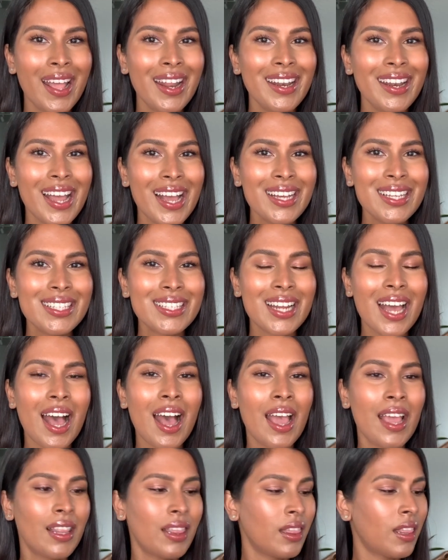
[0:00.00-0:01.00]
Next,
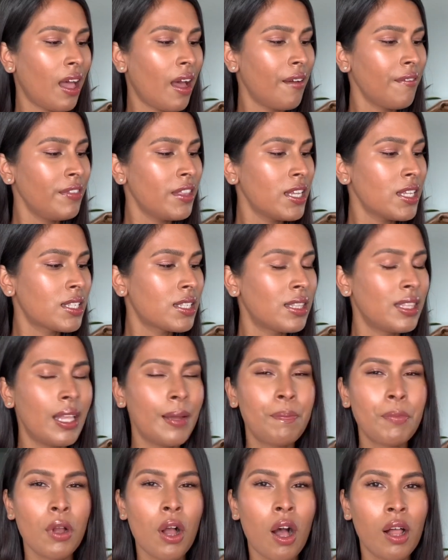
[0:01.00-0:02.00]
I love this
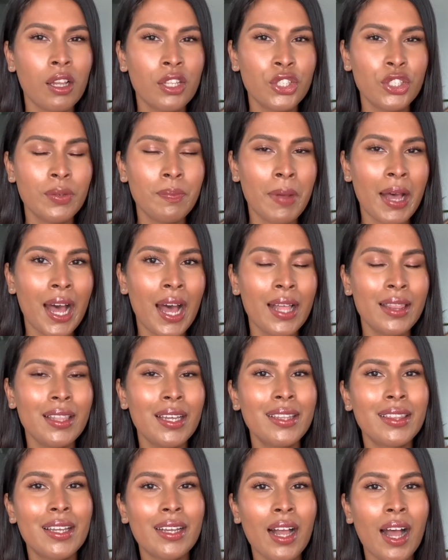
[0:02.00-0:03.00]
lip collagen bath
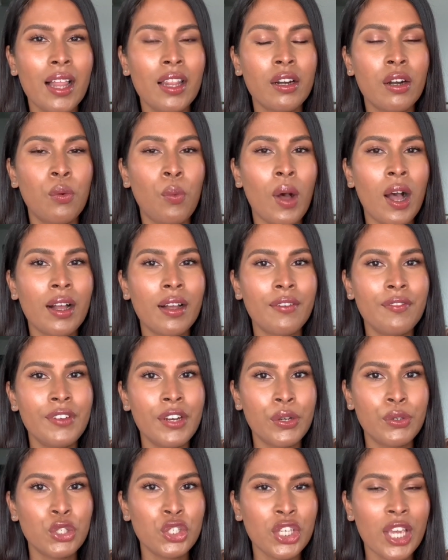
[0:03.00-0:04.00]
in the color Walk of
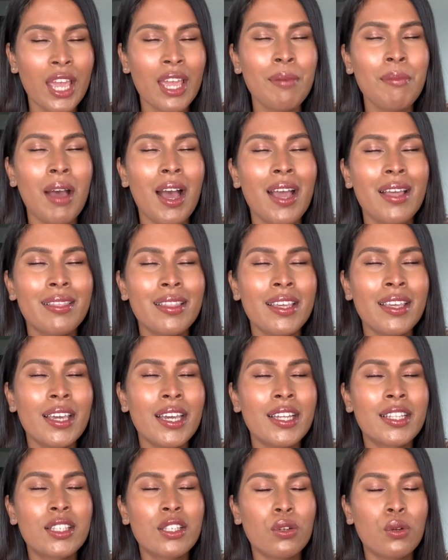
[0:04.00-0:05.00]
No Shame. I think
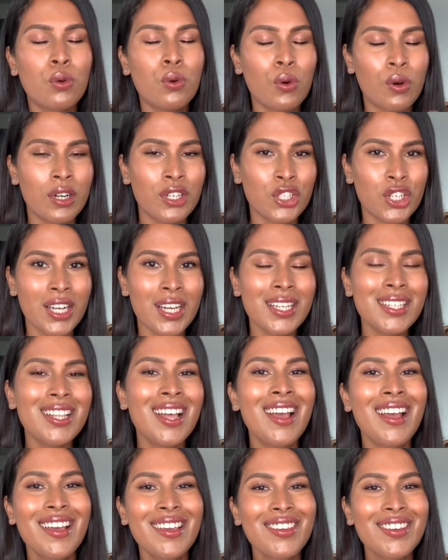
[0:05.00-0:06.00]
it's gorgeous.
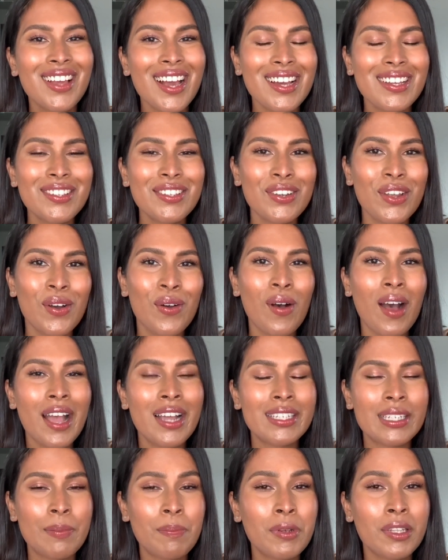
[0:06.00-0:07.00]
You guys know I
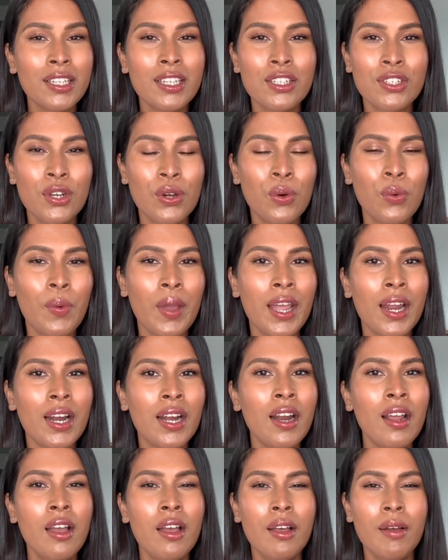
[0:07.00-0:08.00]
typically don't
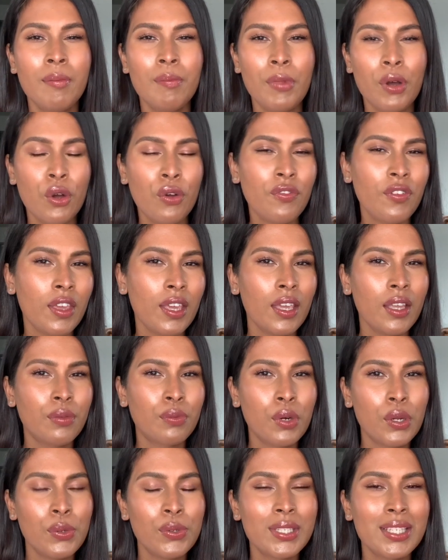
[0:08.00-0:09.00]
wear mauvey,
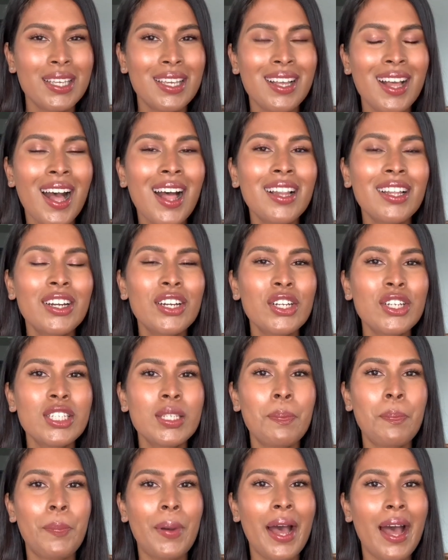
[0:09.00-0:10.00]
rosy colors,
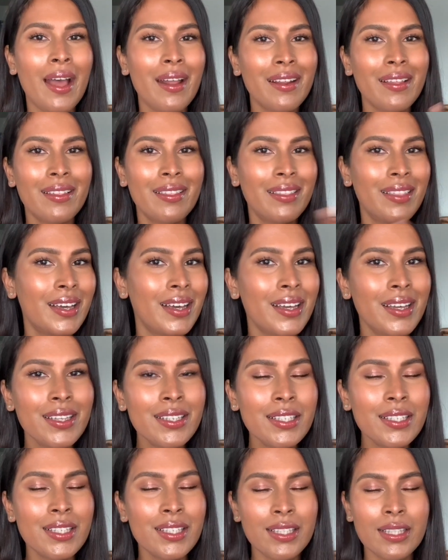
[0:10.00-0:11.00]
but
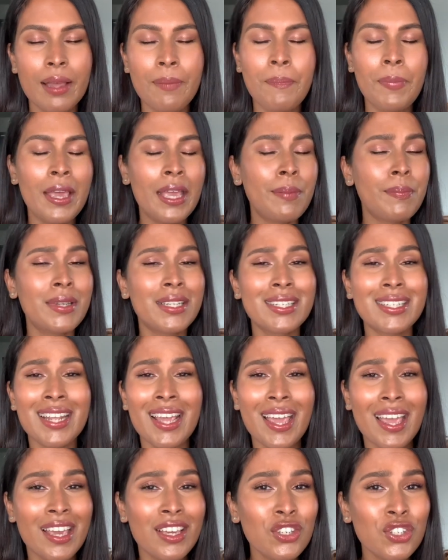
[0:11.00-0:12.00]
this, the
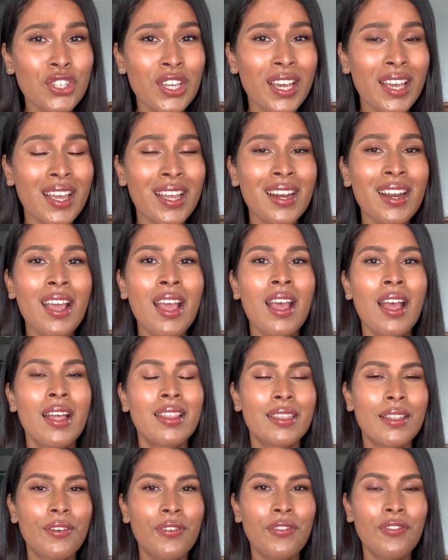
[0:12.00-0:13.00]
pigmentation,
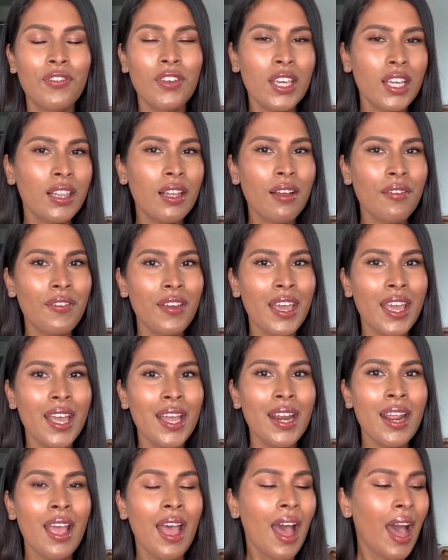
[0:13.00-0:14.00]
the feel of
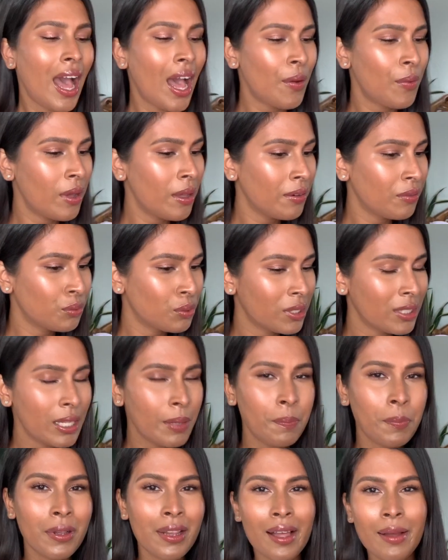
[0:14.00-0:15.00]
it, how it really
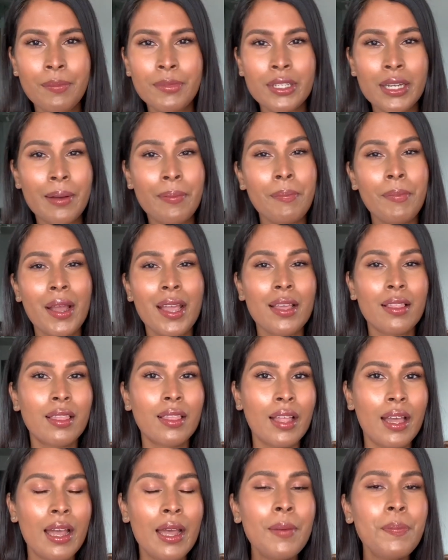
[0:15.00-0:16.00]
plumped up my
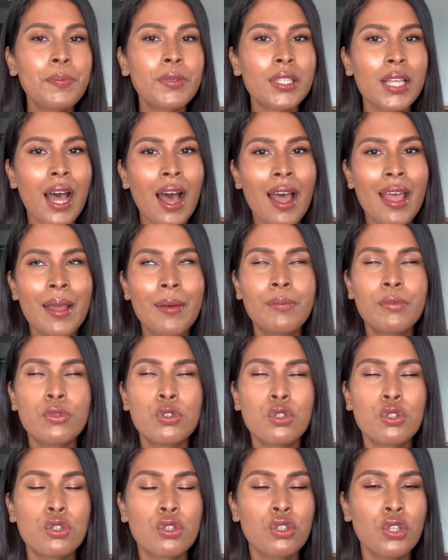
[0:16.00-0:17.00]
lips, I am
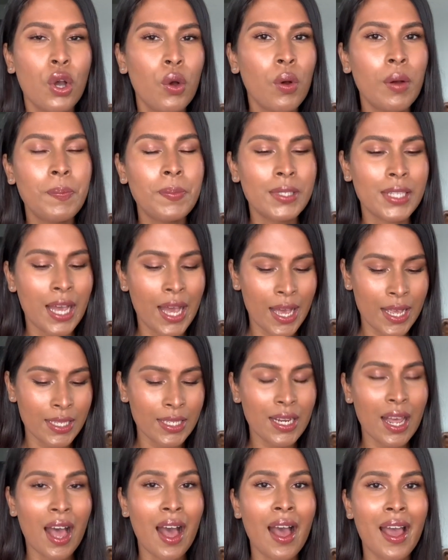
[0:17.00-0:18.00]
so obsessed.
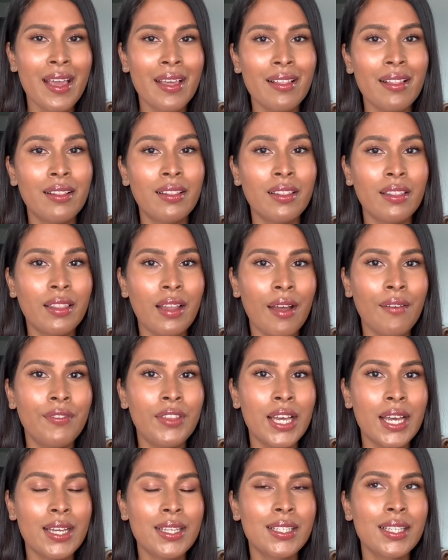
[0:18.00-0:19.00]
I love
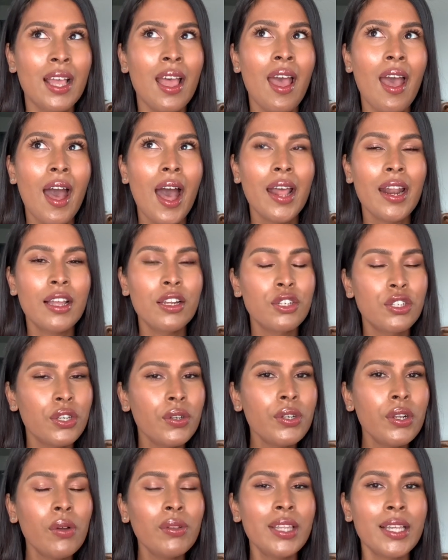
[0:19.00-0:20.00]
this. And I do
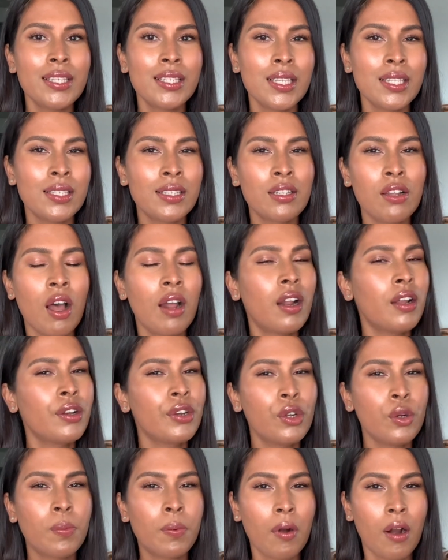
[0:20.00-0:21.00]
know this is not a
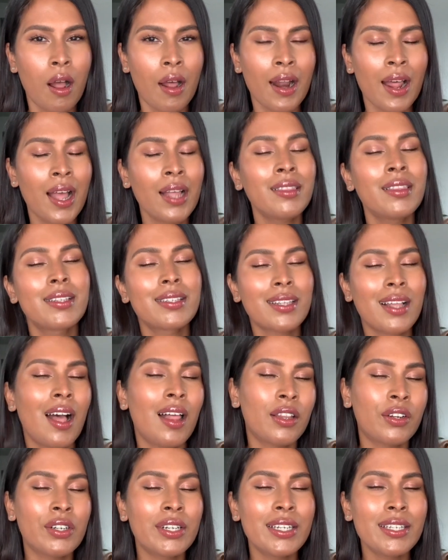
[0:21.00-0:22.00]
new product. This
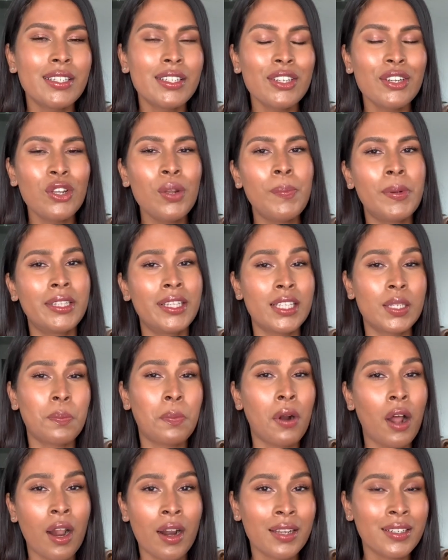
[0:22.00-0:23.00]
color is new, but this
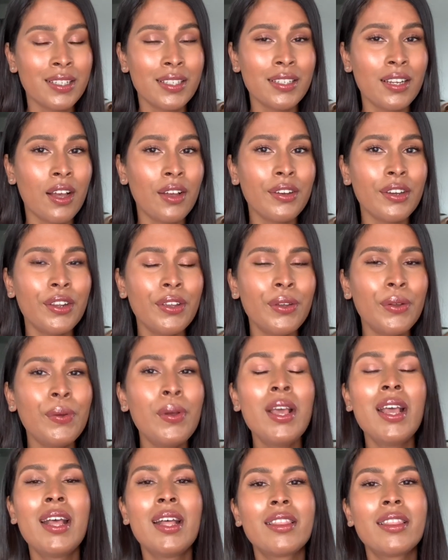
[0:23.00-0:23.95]
product is not new.